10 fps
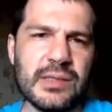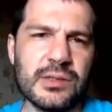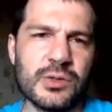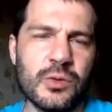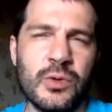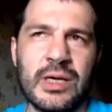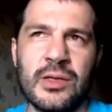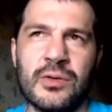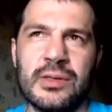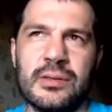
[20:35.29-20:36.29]
So you
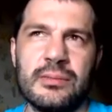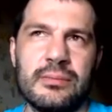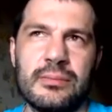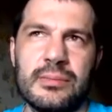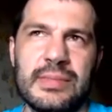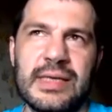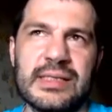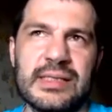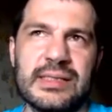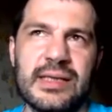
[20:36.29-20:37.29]
cannot
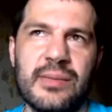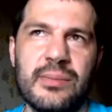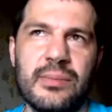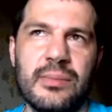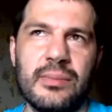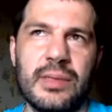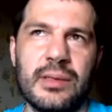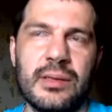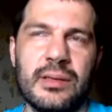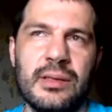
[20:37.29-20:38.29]
test some
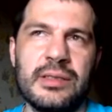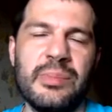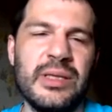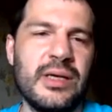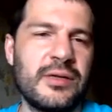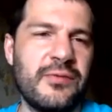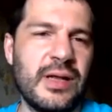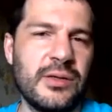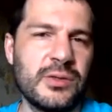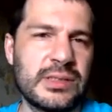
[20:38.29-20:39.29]
intermediate
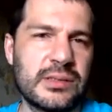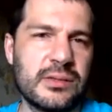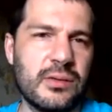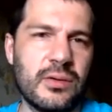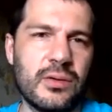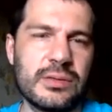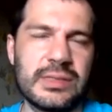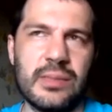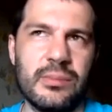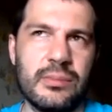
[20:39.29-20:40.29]
values or some